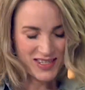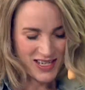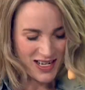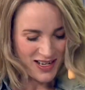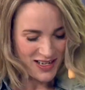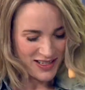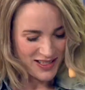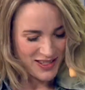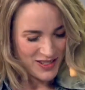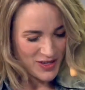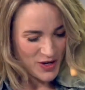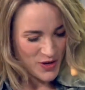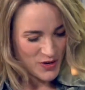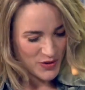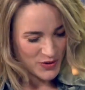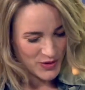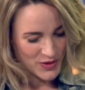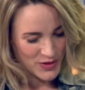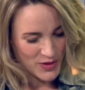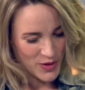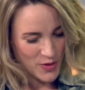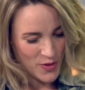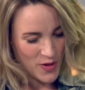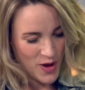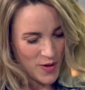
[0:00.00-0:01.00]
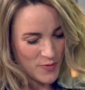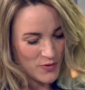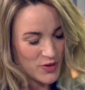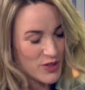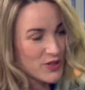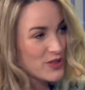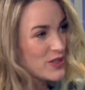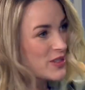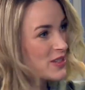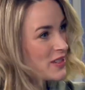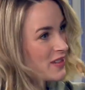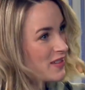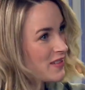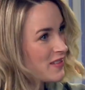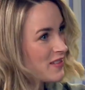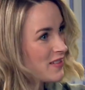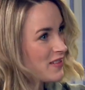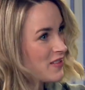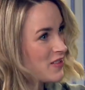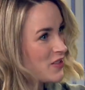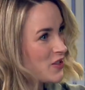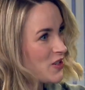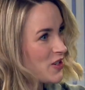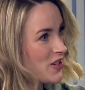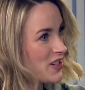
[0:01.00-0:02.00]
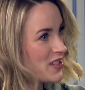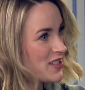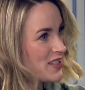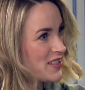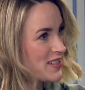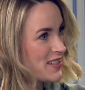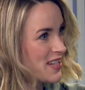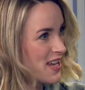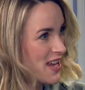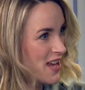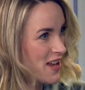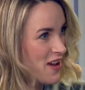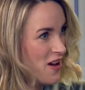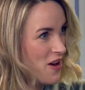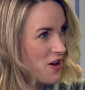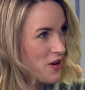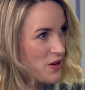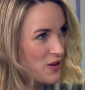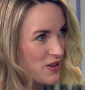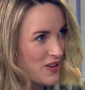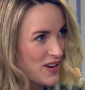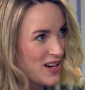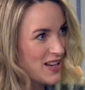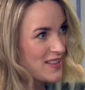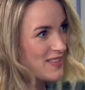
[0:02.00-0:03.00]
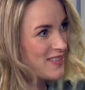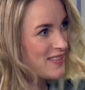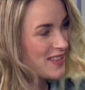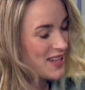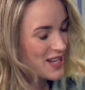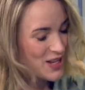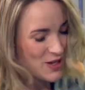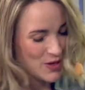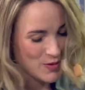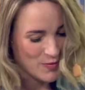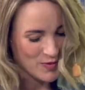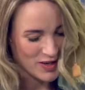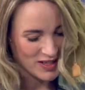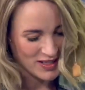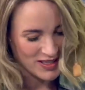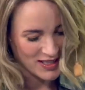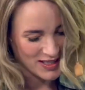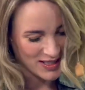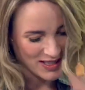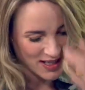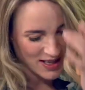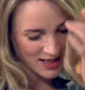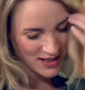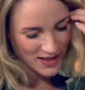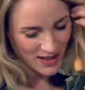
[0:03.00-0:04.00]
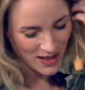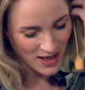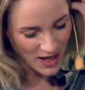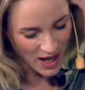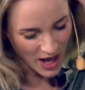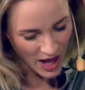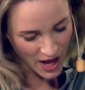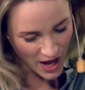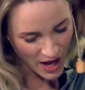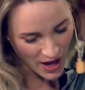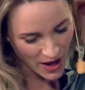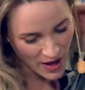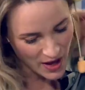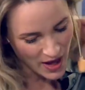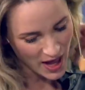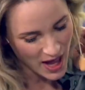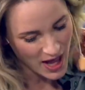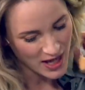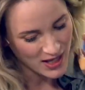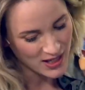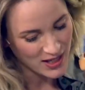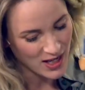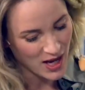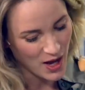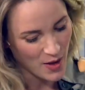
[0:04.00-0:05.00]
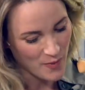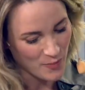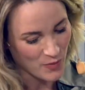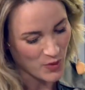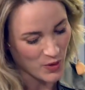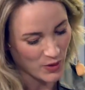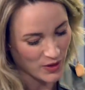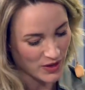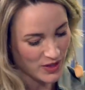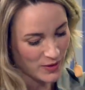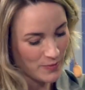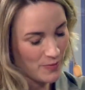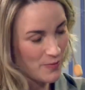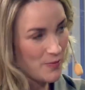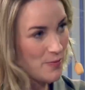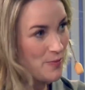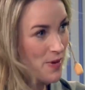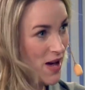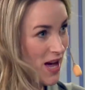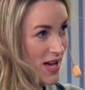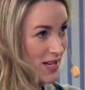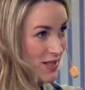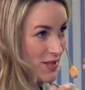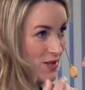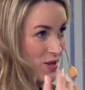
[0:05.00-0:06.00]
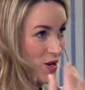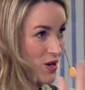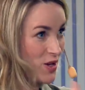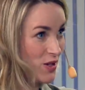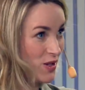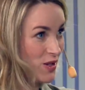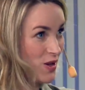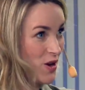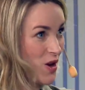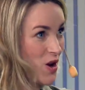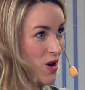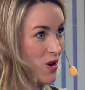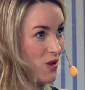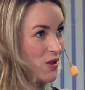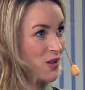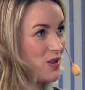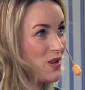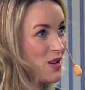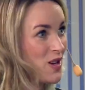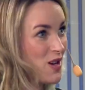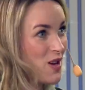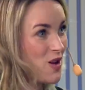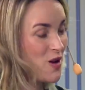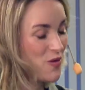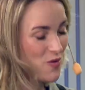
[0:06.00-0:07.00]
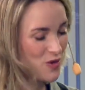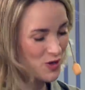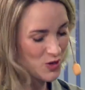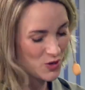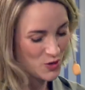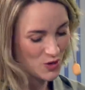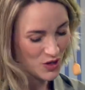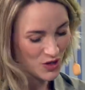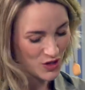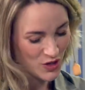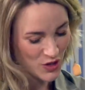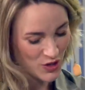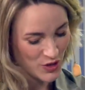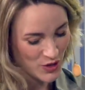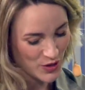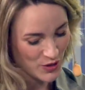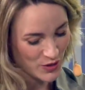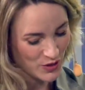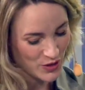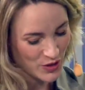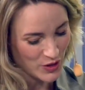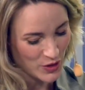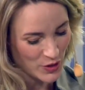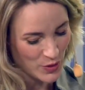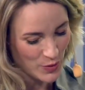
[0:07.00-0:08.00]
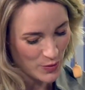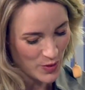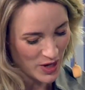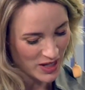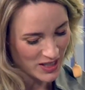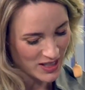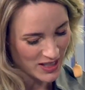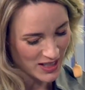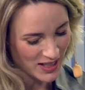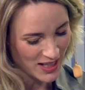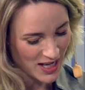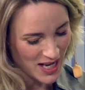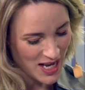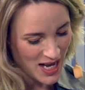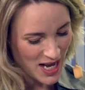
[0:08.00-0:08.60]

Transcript: here, so I'm just going to say, great, thank you, Martina. And I'm going to pass on the torch to you, Martin.